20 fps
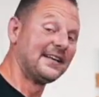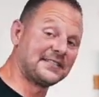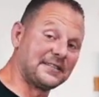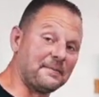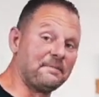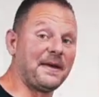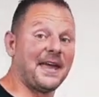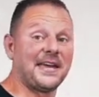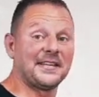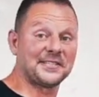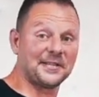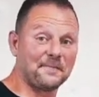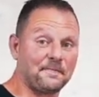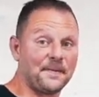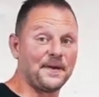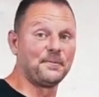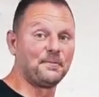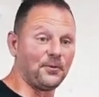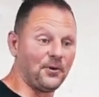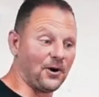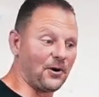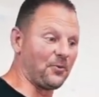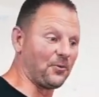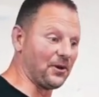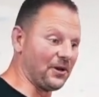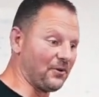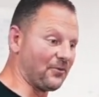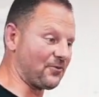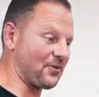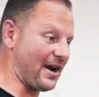it's amazing. People are
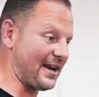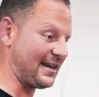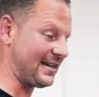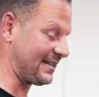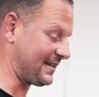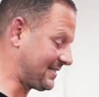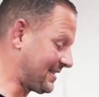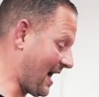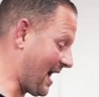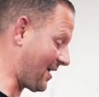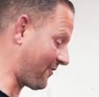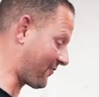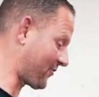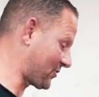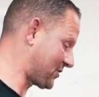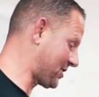well ready to die for